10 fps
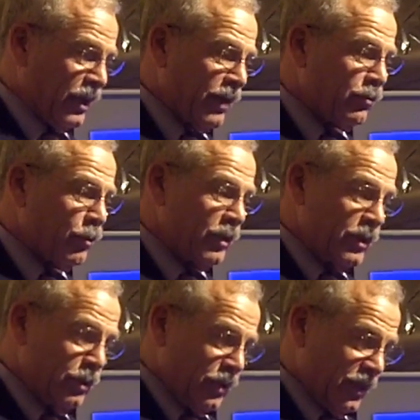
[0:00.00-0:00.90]
And
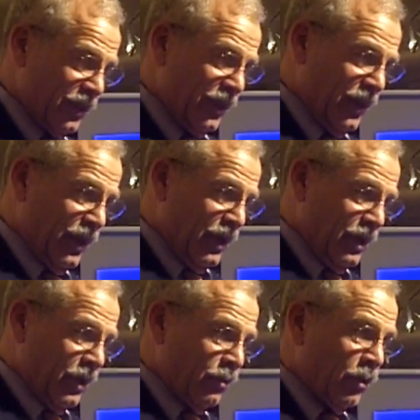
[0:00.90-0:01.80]
everyone knew it
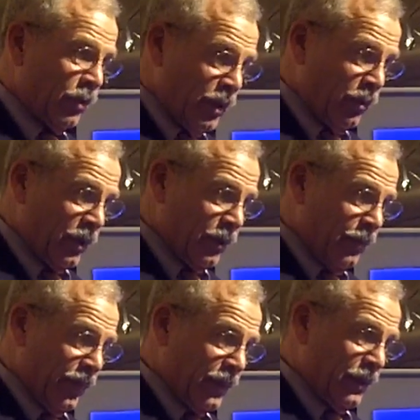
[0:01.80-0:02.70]
where we were
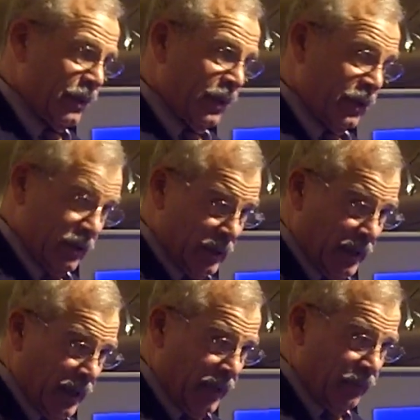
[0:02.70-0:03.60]
at the
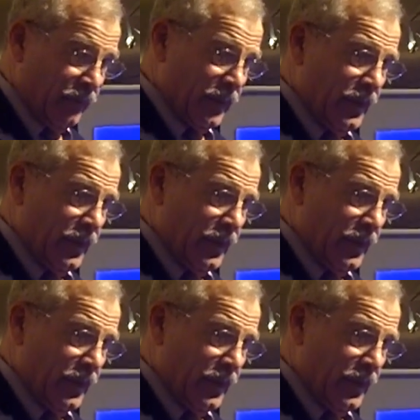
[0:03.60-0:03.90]
time.